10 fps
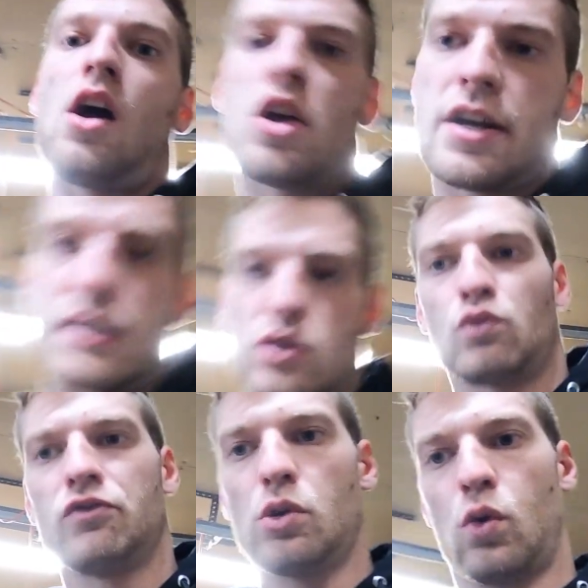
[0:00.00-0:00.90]
All right, so
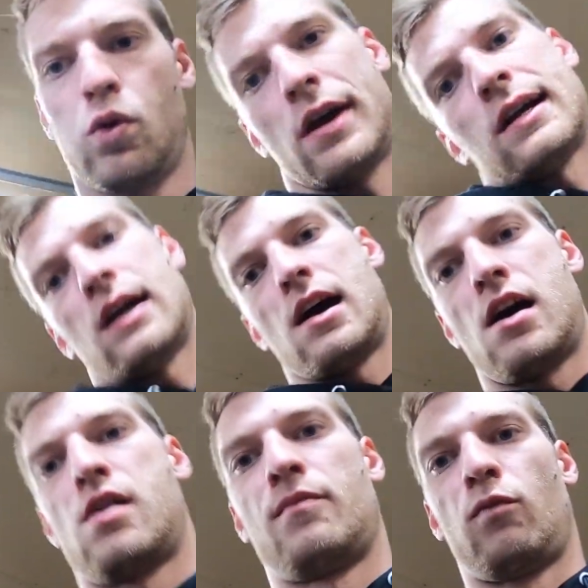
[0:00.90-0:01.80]
real quick,
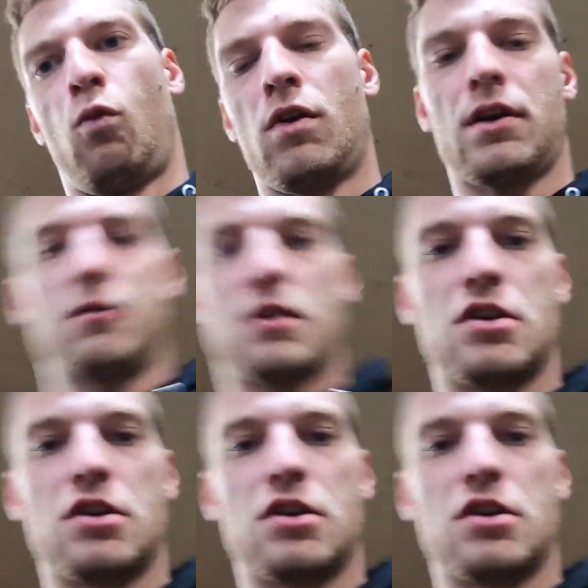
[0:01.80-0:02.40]
one other